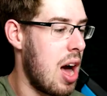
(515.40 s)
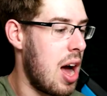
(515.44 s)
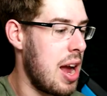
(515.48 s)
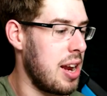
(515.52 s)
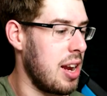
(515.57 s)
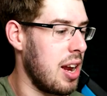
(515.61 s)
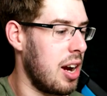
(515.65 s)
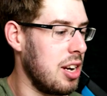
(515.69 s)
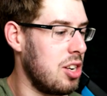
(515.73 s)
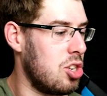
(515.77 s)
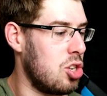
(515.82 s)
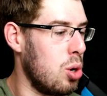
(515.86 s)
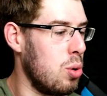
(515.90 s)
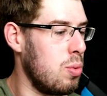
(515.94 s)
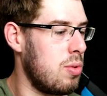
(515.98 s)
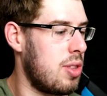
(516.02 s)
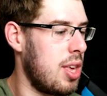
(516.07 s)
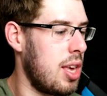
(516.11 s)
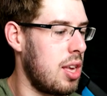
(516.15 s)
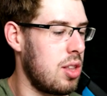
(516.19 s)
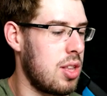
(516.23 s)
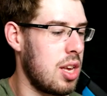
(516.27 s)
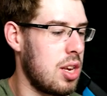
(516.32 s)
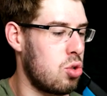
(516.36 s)
I, I don't
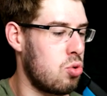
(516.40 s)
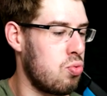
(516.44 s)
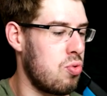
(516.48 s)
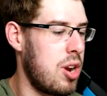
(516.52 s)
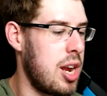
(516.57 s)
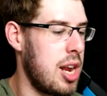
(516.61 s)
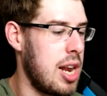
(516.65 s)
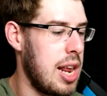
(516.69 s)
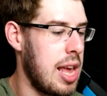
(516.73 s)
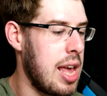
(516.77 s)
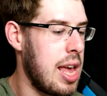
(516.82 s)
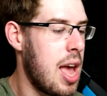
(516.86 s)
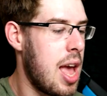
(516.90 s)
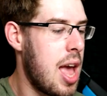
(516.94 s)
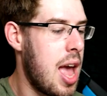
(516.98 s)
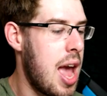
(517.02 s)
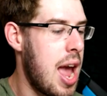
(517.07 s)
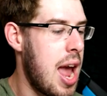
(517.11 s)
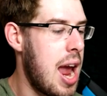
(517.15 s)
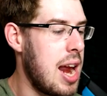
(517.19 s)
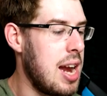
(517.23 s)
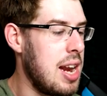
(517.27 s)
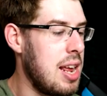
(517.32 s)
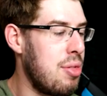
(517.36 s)
think there's really
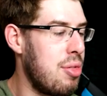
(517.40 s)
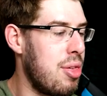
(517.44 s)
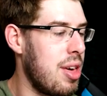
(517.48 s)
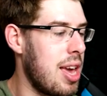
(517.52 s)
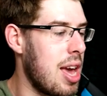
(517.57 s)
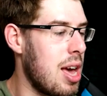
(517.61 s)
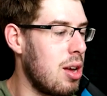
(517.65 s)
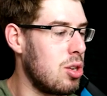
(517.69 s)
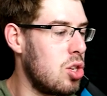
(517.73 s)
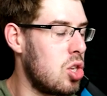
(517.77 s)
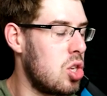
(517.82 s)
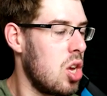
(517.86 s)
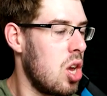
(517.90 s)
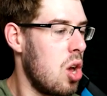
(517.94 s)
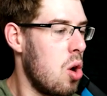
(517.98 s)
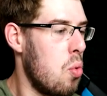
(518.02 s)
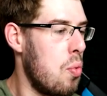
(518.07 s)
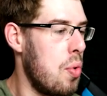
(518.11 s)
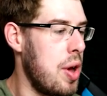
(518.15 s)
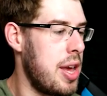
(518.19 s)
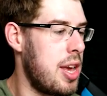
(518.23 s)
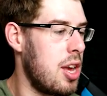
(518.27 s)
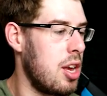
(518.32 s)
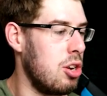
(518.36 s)
anything else
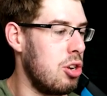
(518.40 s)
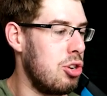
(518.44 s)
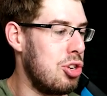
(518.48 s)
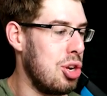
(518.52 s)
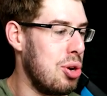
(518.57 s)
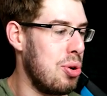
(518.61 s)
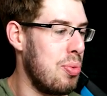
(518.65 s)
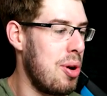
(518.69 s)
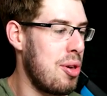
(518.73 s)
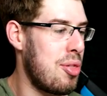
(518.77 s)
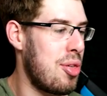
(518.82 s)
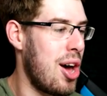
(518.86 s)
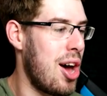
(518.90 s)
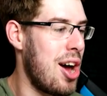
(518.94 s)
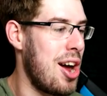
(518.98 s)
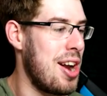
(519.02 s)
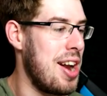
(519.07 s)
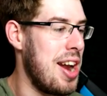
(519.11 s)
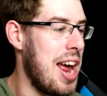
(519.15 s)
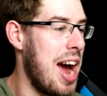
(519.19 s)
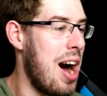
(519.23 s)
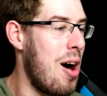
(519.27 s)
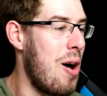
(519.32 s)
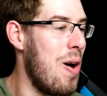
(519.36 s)
we can do with her
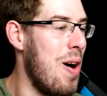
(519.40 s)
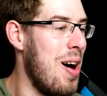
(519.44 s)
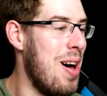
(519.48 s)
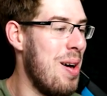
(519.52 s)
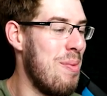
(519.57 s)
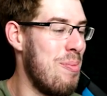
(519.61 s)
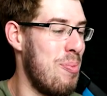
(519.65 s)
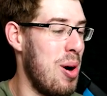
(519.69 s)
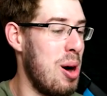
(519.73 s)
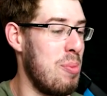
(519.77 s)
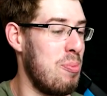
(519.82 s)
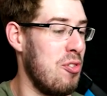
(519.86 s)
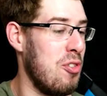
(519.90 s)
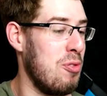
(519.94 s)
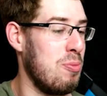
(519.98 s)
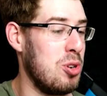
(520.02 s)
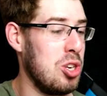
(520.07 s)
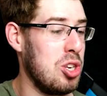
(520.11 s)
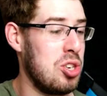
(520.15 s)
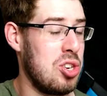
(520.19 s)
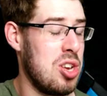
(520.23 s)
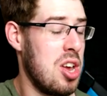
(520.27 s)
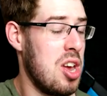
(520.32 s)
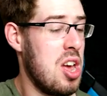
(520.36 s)
now, apart from
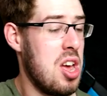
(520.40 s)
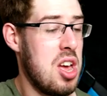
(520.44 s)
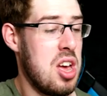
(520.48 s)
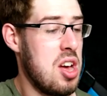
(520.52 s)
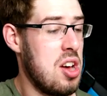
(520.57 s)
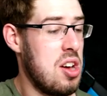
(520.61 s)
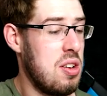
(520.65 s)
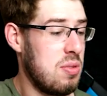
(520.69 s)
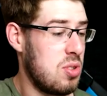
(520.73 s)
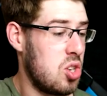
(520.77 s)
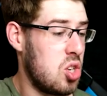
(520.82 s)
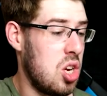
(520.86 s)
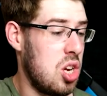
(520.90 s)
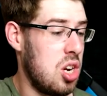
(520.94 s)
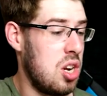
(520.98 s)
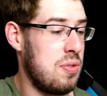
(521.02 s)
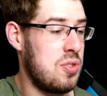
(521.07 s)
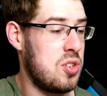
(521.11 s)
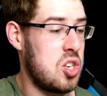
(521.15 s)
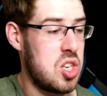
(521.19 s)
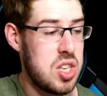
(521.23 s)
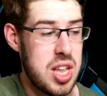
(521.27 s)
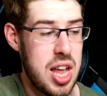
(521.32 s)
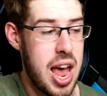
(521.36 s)
just sort
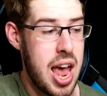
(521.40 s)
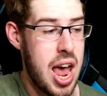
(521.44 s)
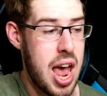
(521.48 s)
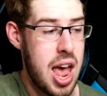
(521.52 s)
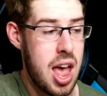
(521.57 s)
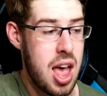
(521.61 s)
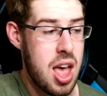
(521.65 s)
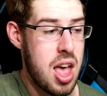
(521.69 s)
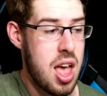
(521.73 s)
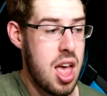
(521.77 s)
of stare